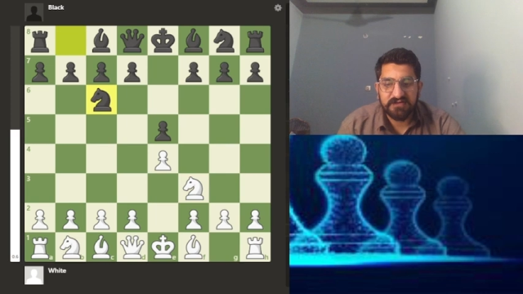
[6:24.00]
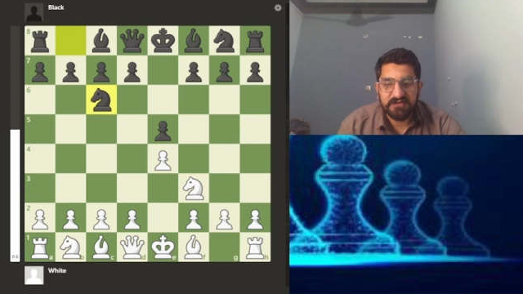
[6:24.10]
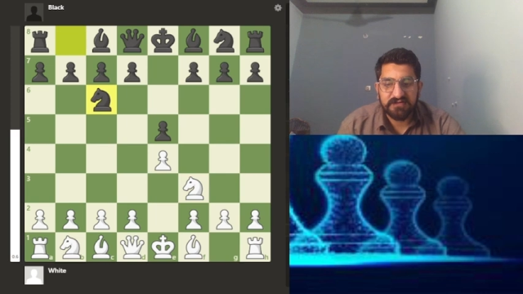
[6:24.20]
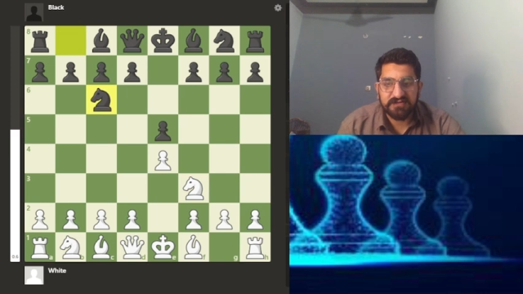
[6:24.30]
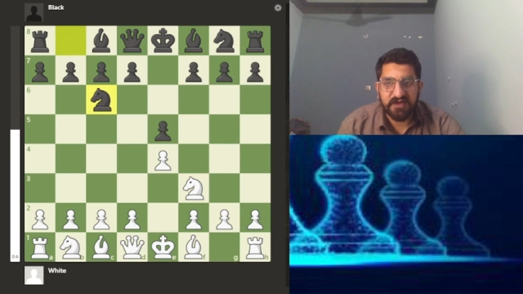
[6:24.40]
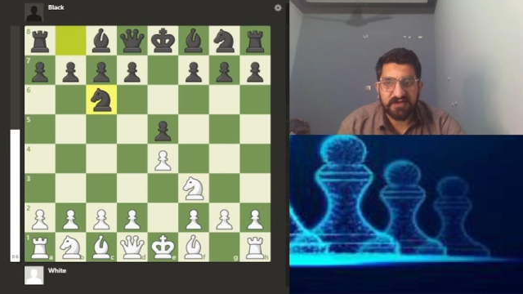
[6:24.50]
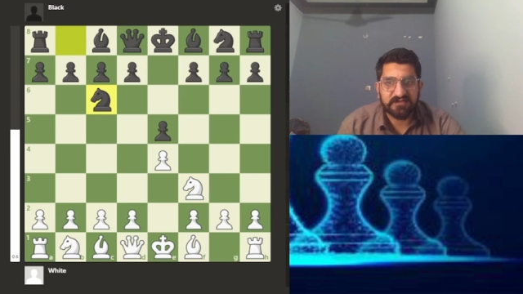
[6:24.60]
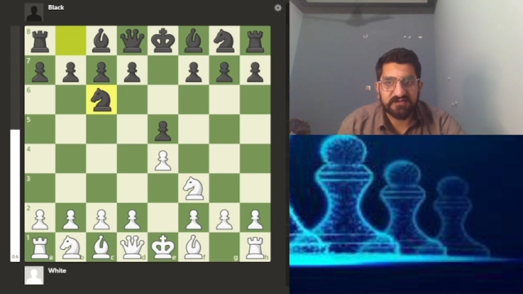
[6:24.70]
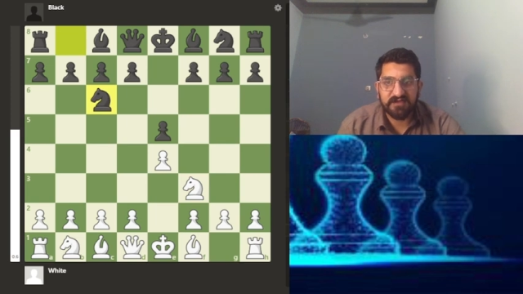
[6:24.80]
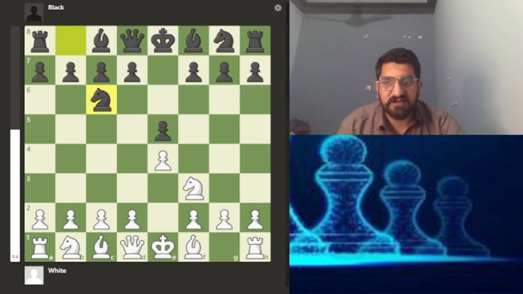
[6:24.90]
knight
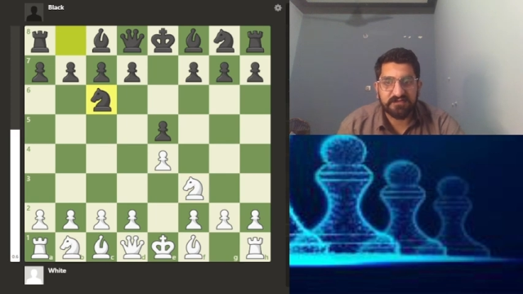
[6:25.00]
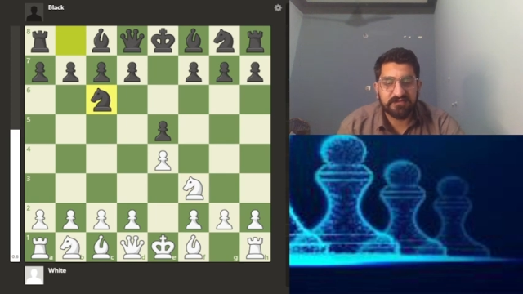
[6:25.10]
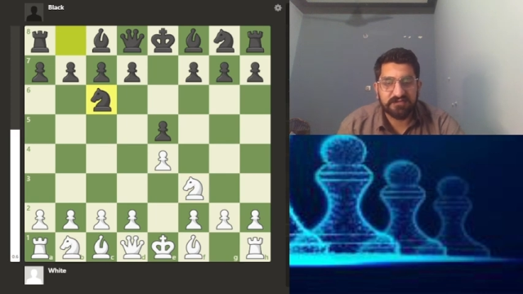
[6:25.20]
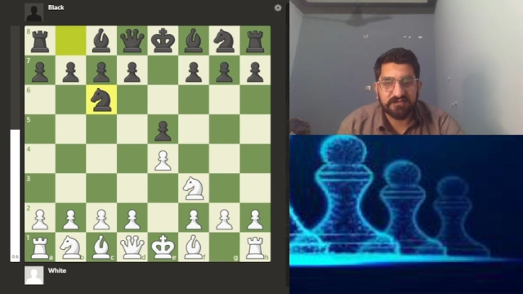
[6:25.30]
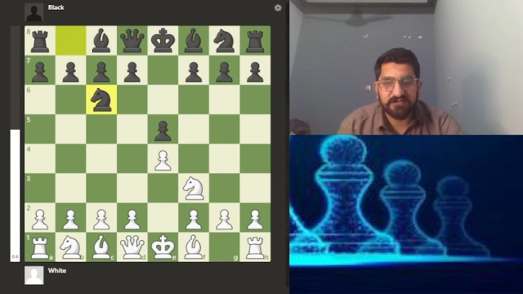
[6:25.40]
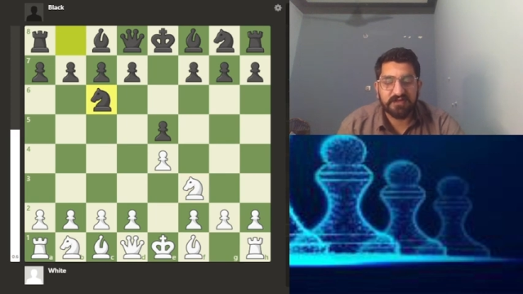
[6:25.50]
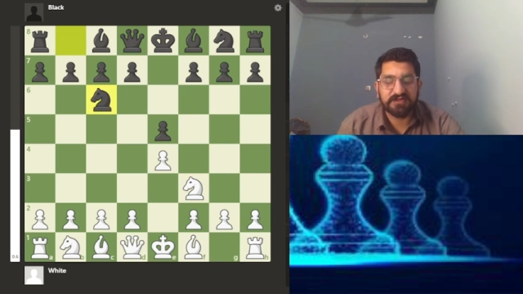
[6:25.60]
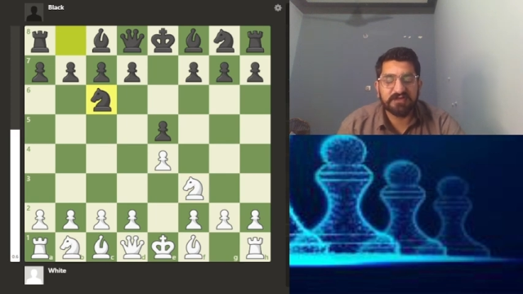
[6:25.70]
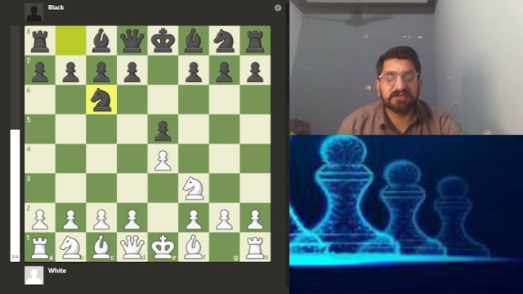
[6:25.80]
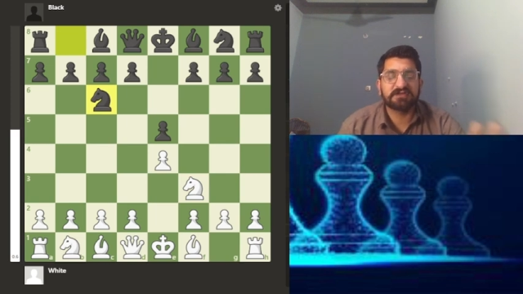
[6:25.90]
c6.
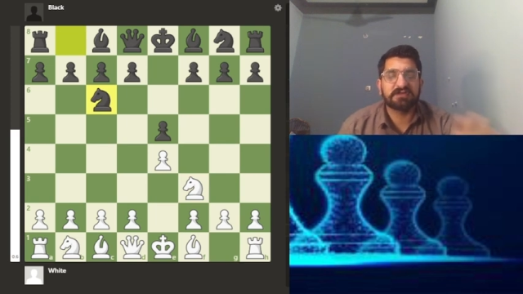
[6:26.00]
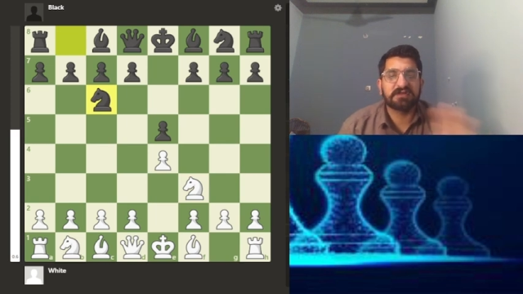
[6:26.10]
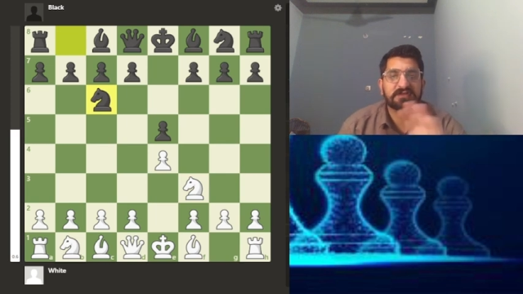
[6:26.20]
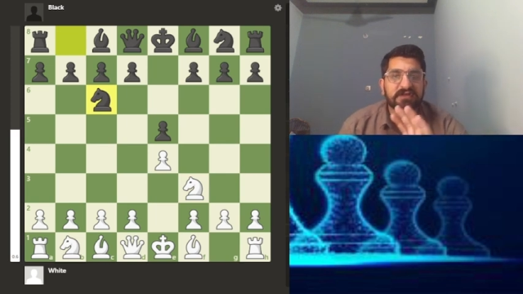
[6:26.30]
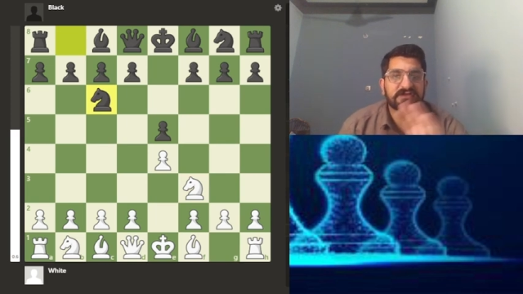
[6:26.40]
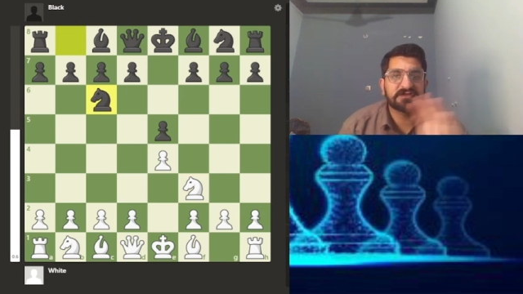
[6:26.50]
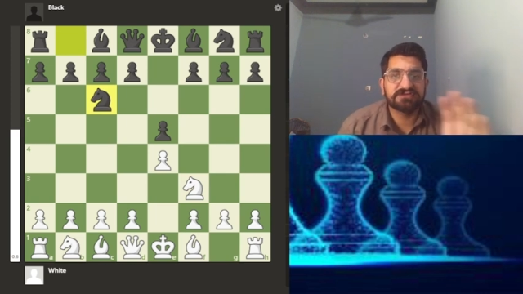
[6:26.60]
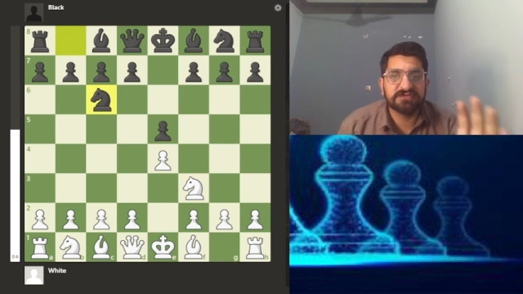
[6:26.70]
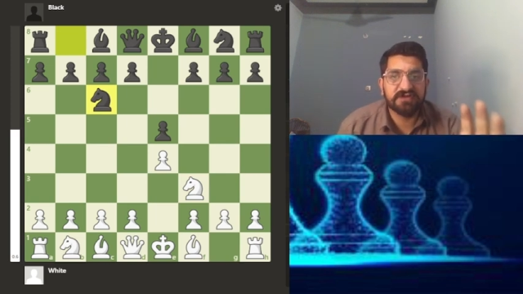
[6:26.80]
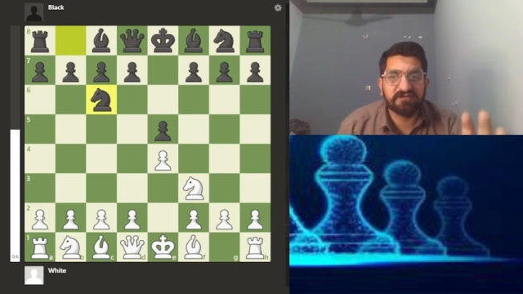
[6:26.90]

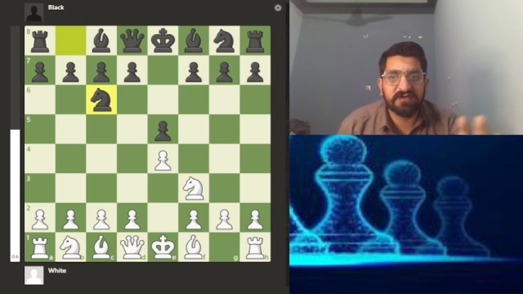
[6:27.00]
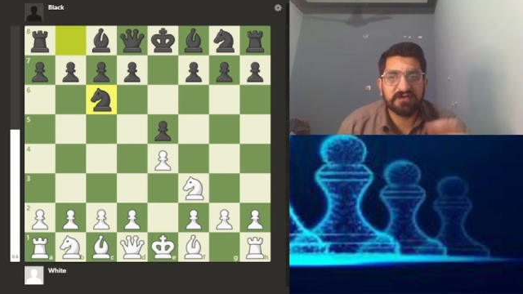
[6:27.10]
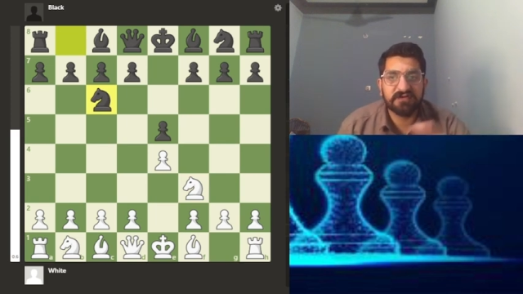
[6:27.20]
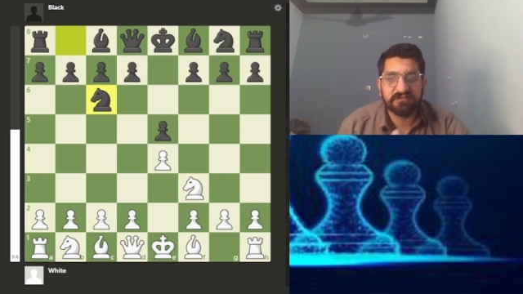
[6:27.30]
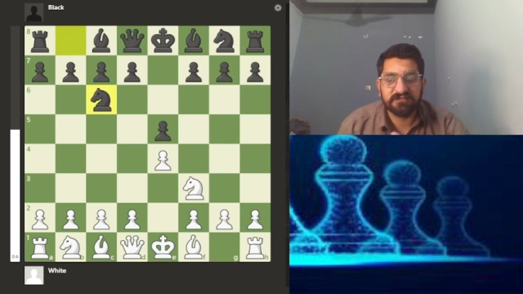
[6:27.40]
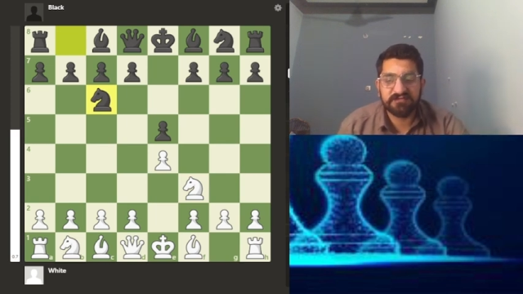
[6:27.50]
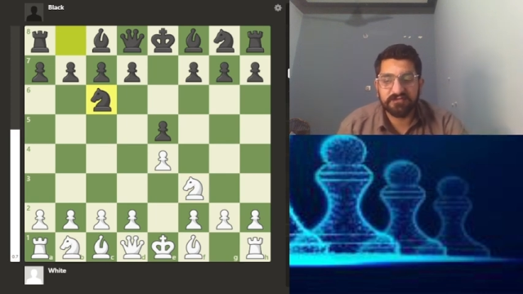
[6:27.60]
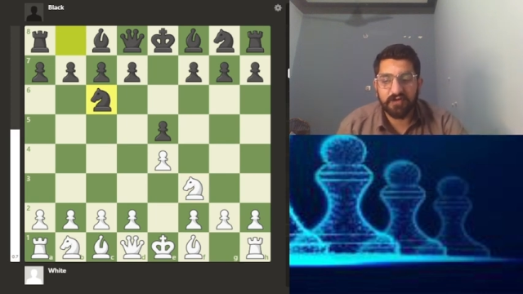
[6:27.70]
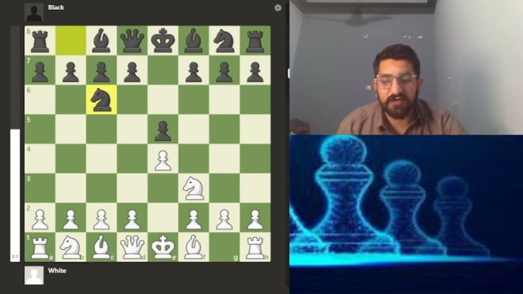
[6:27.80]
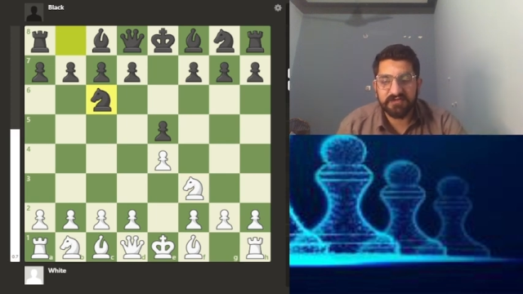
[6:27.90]
Nothing different. It's
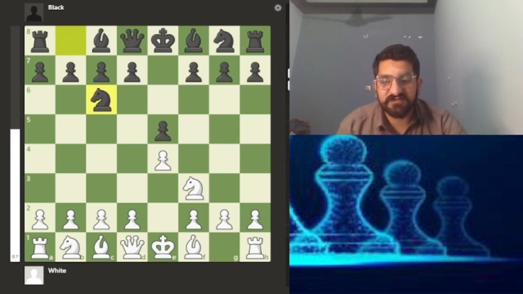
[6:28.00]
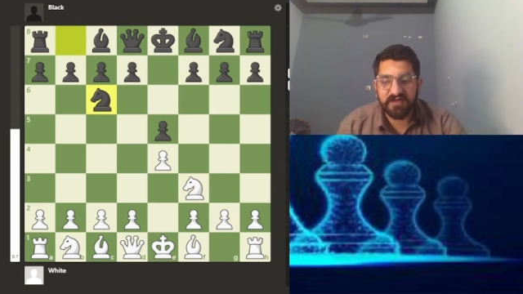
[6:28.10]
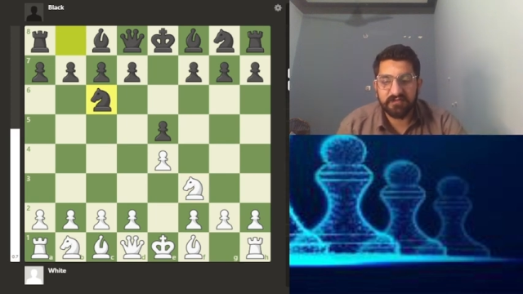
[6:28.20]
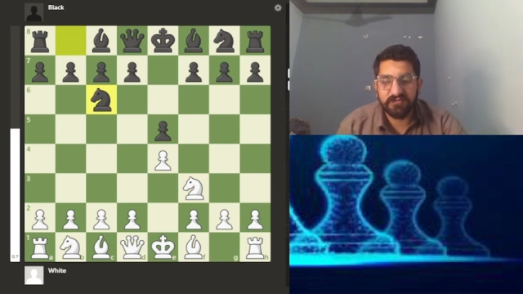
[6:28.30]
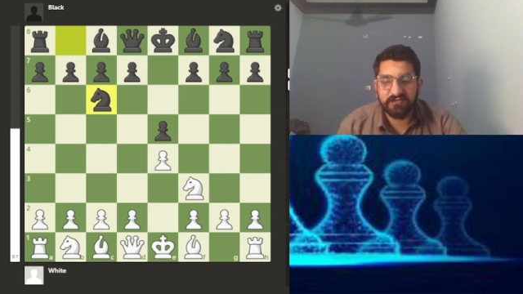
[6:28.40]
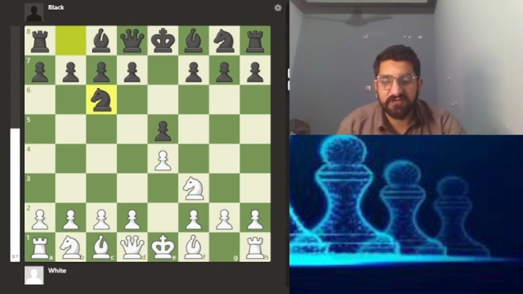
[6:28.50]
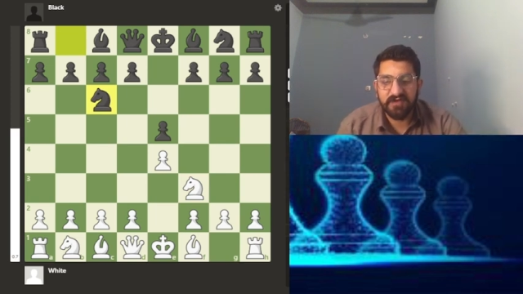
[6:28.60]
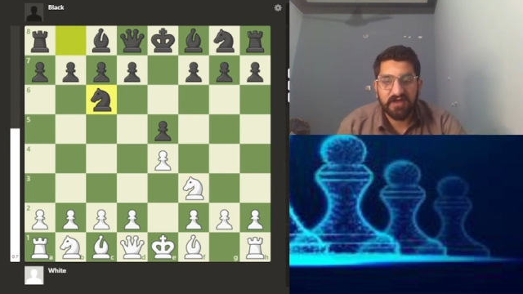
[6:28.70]
quite the same move.